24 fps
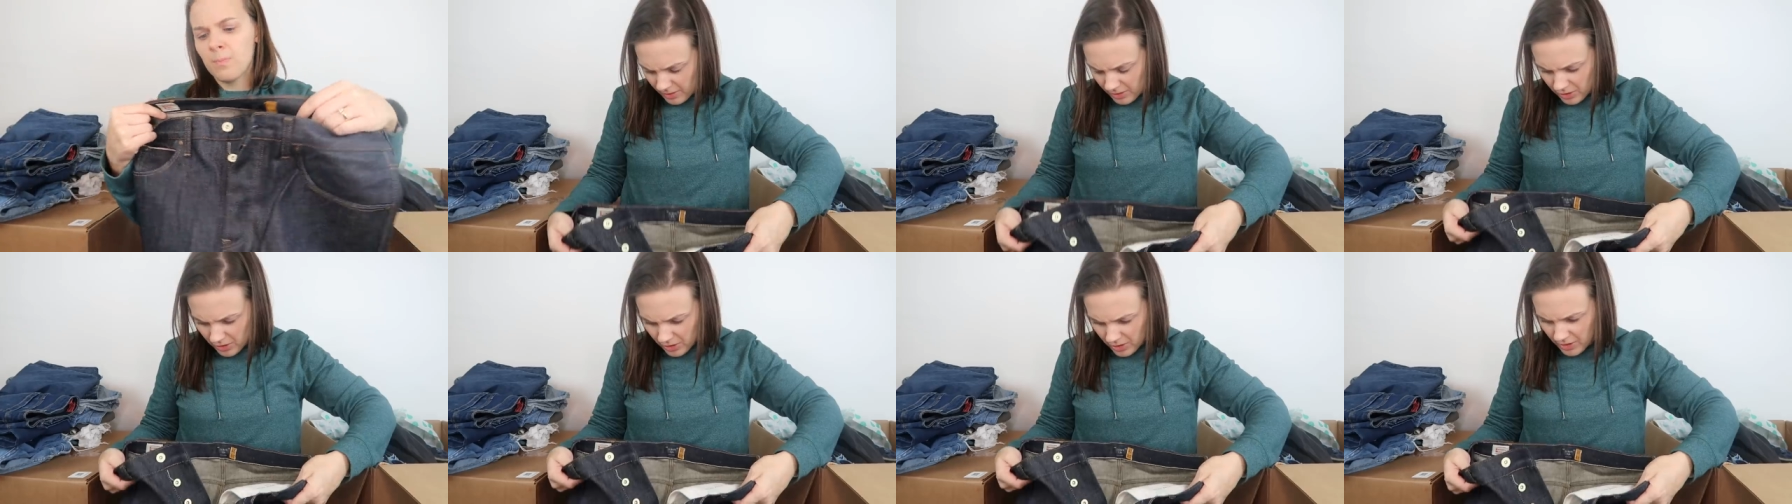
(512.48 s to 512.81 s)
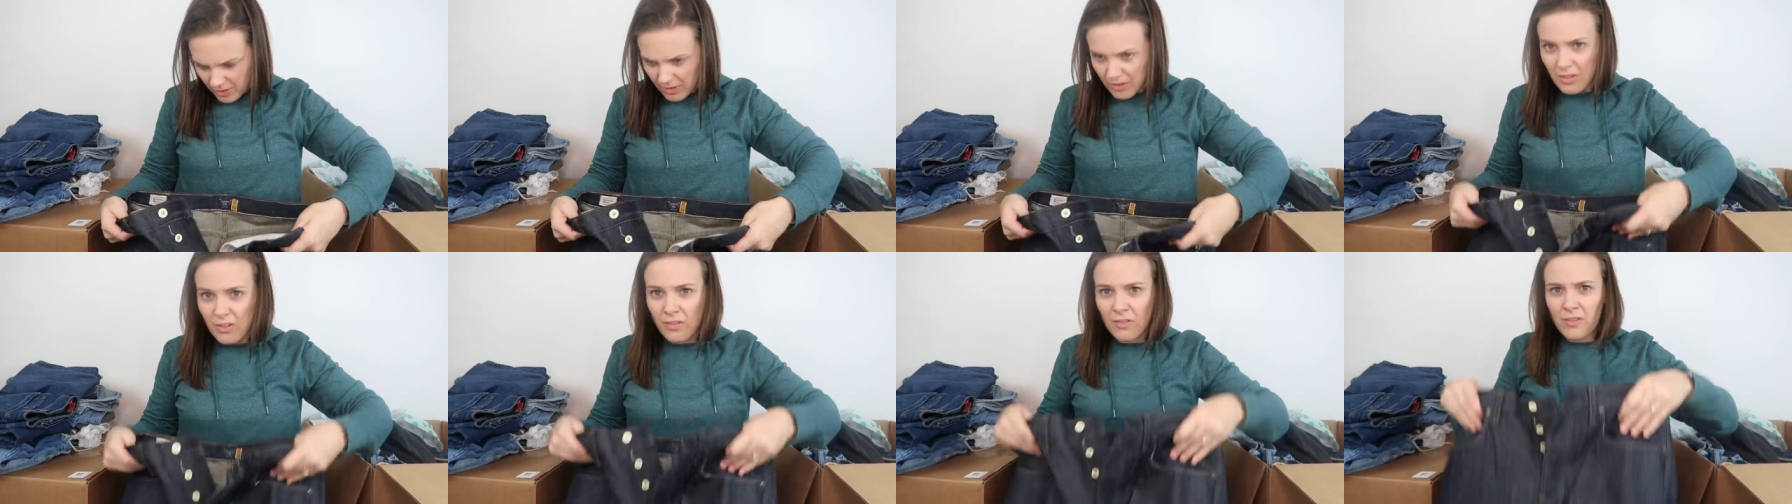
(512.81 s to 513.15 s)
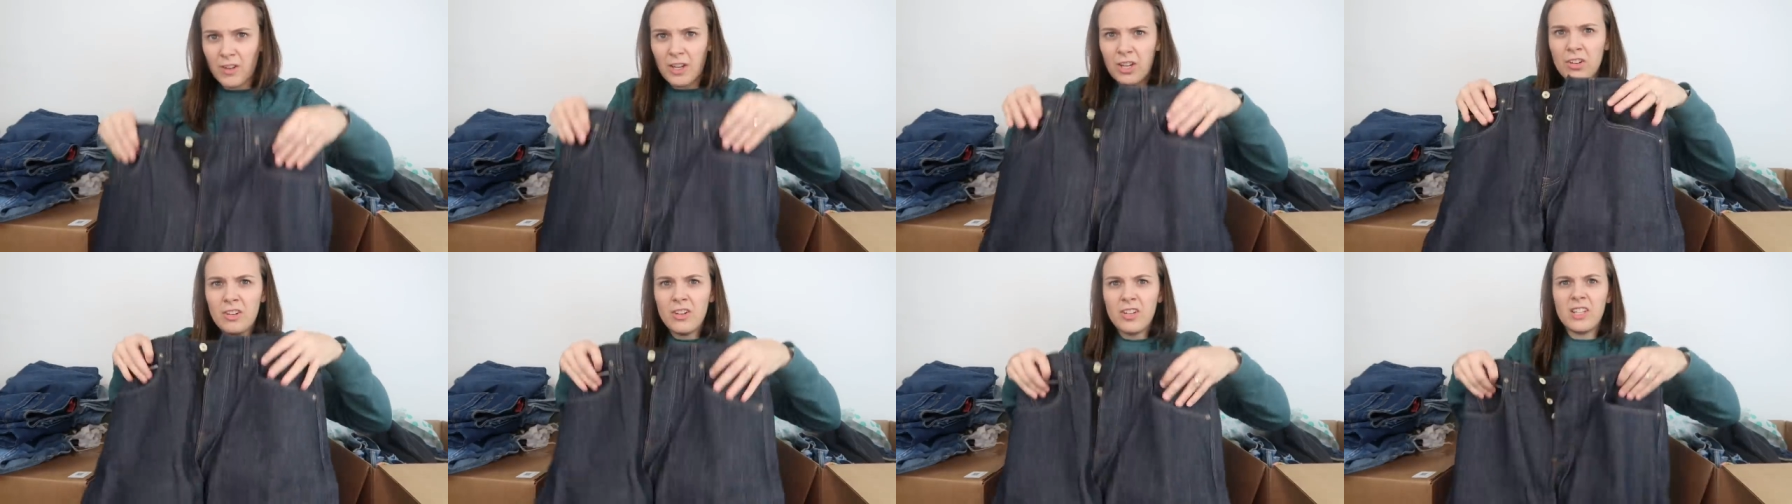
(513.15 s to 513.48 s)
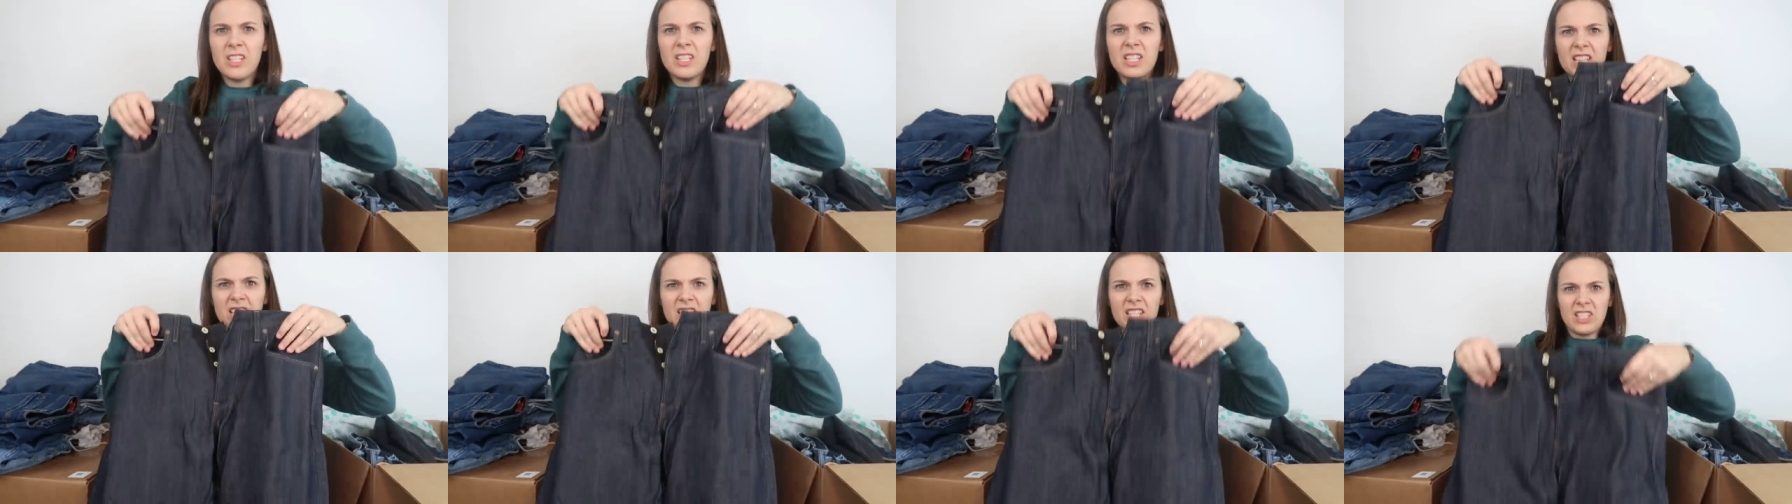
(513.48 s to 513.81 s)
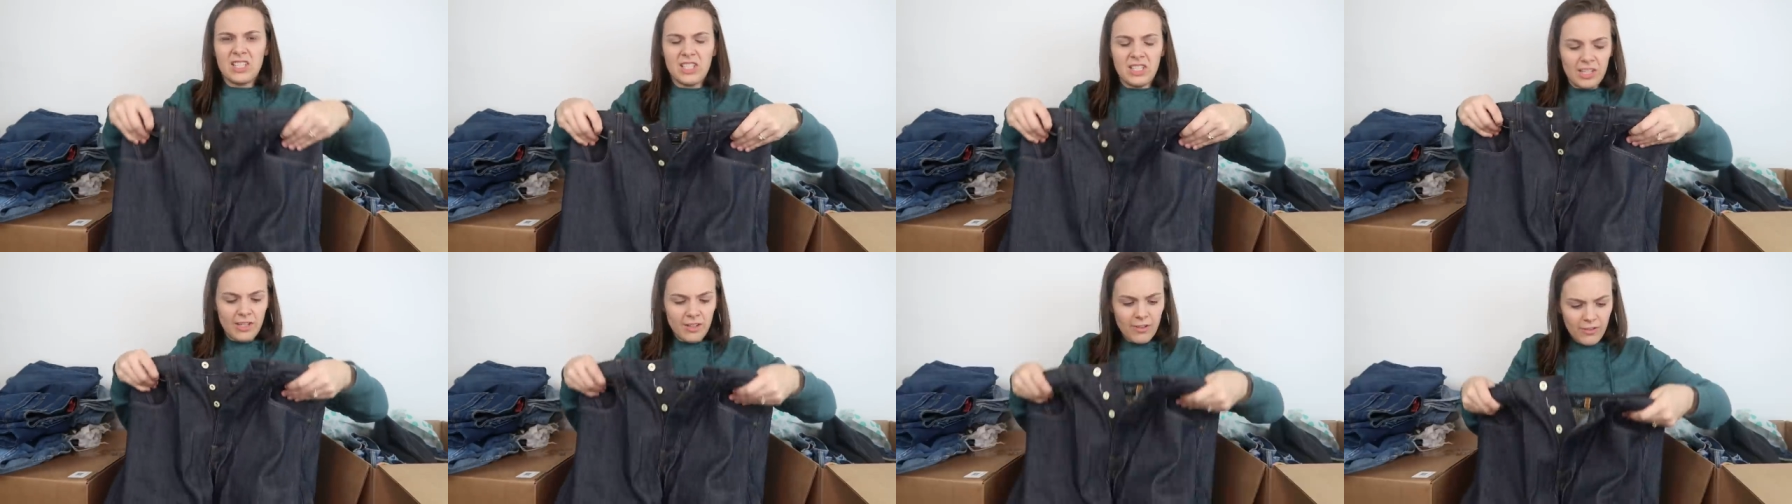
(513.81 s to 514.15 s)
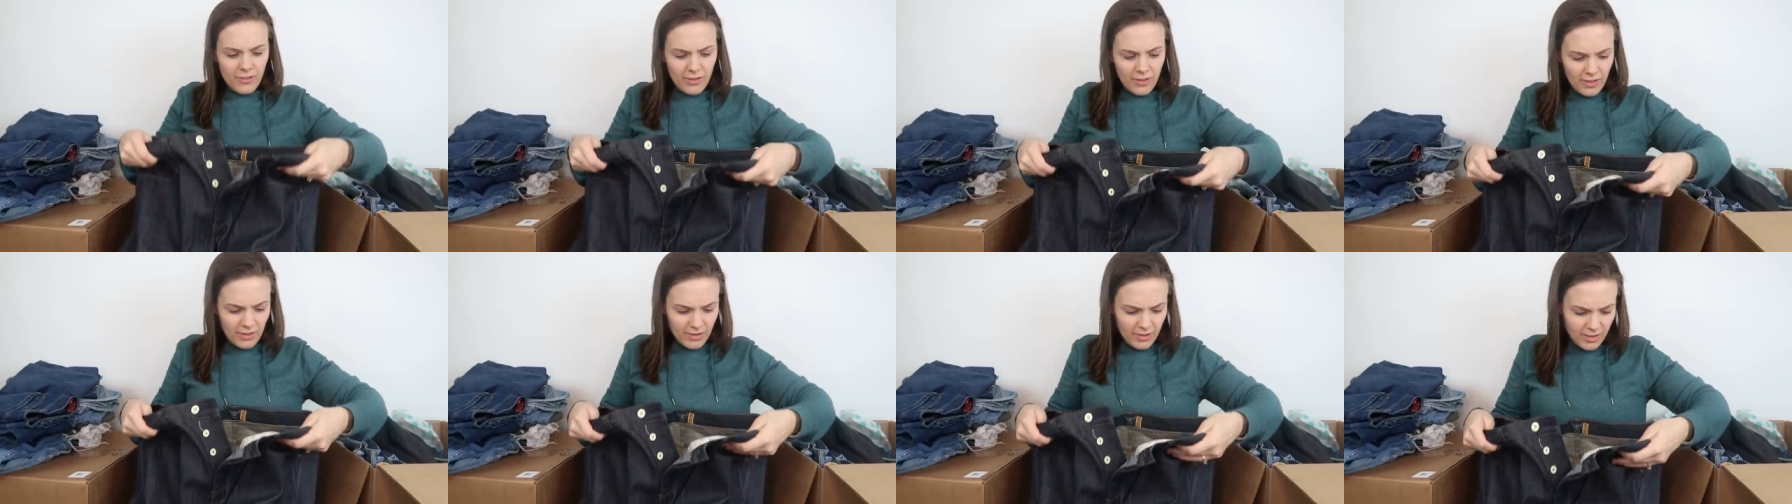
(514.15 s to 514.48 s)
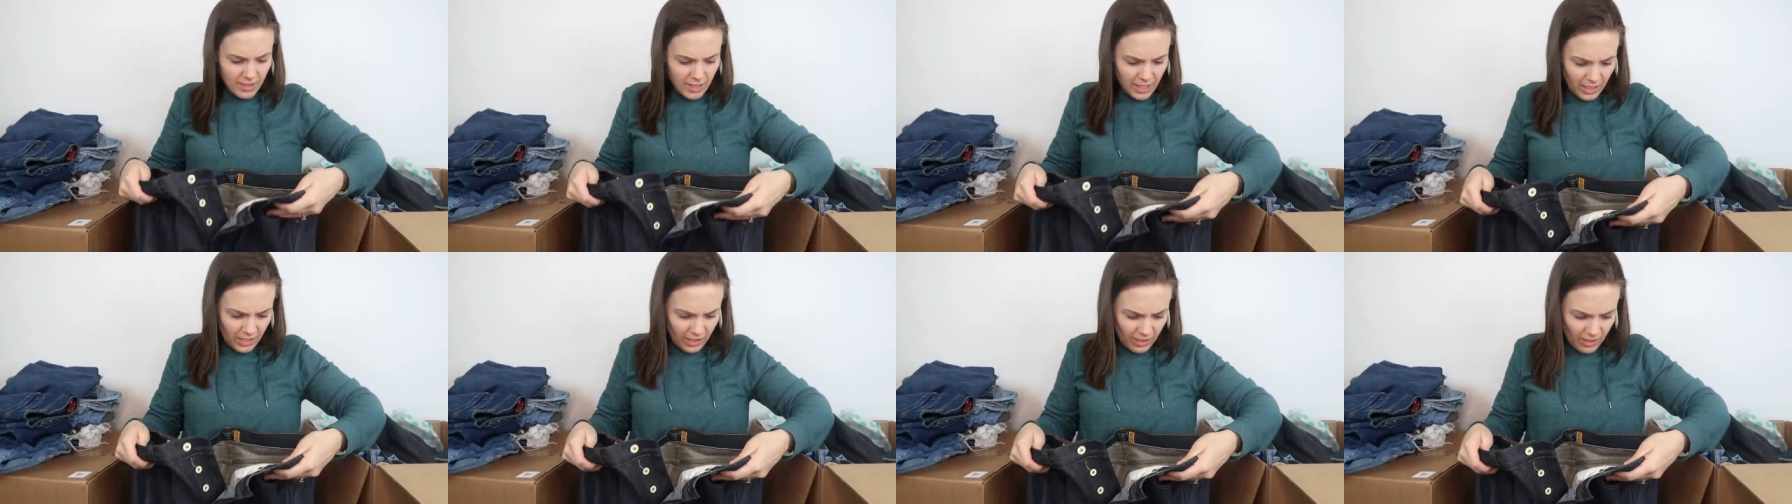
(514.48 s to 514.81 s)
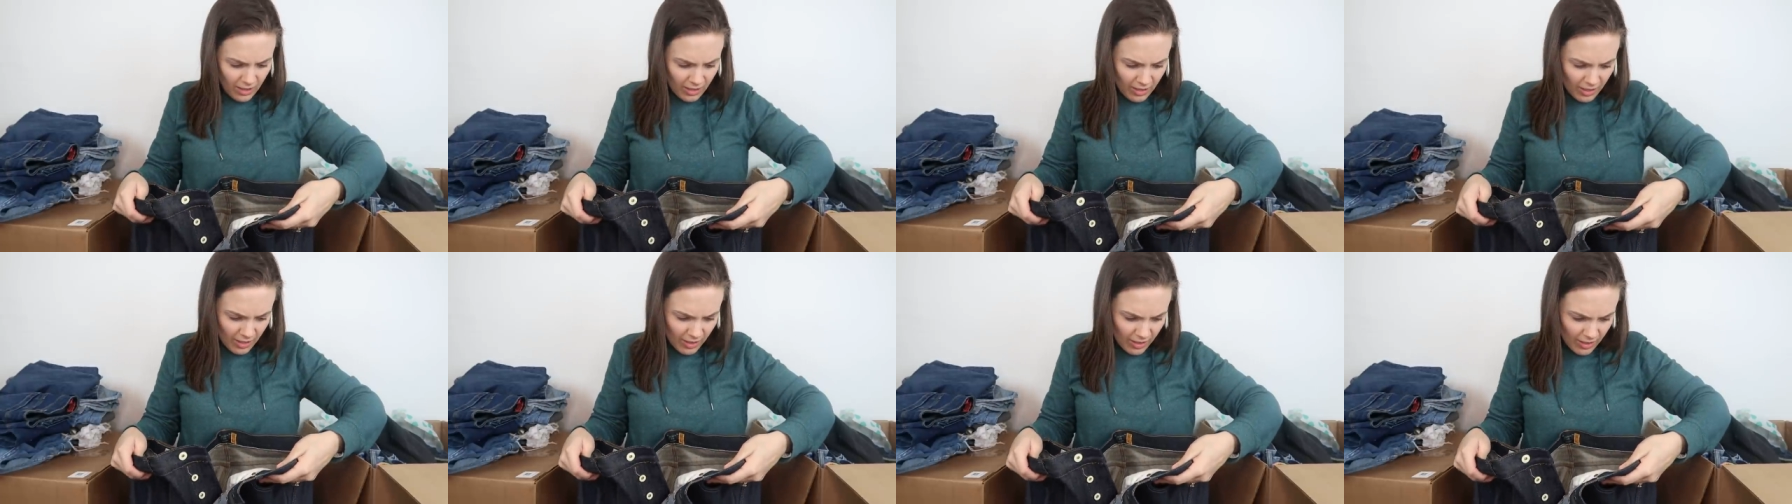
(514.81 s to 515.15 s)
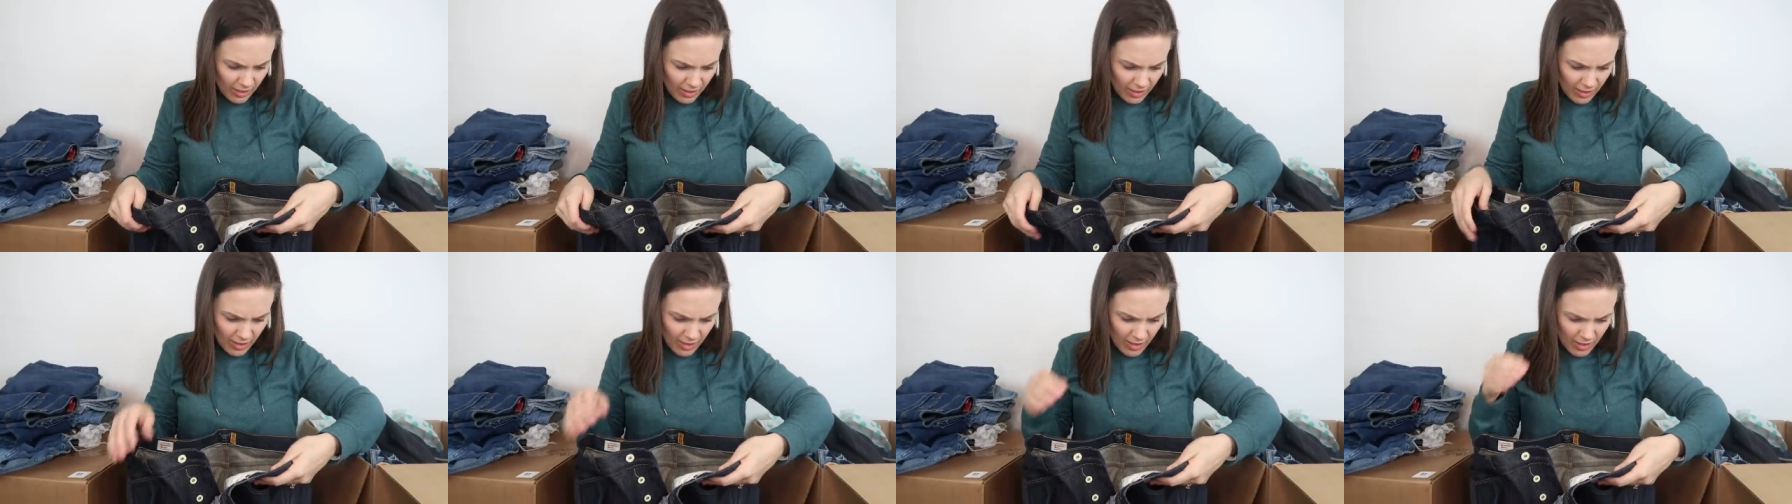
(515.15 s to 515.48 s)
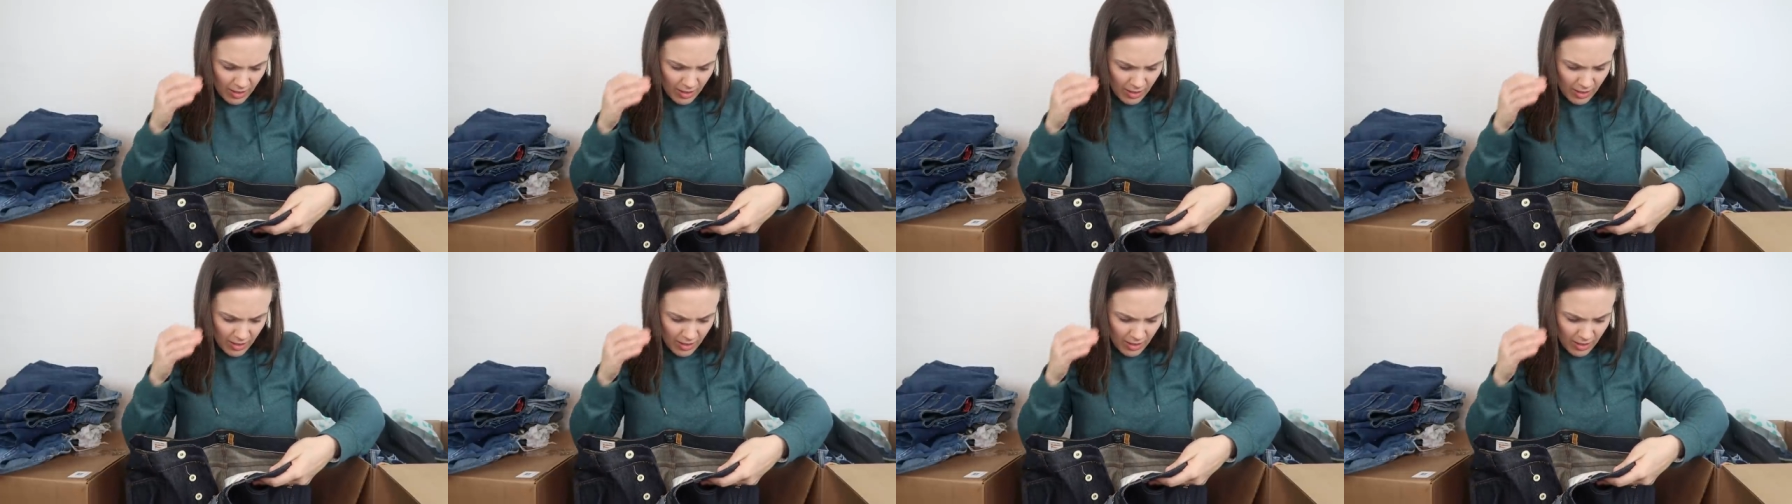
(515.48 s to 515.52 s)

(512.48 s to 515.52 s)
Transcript: They're, just, they're very stiff and thick.